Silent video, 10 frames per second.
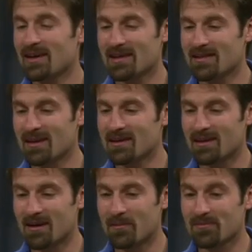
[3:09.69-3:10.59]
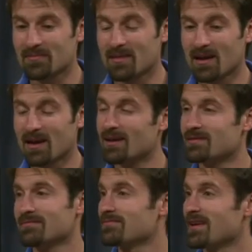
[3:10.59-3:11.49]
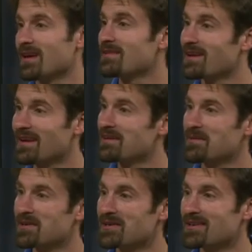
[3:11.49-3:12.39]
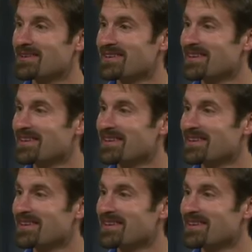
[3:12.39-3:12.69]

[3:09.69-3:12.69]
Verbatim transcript: And then, um, yeah, and then I ended up here and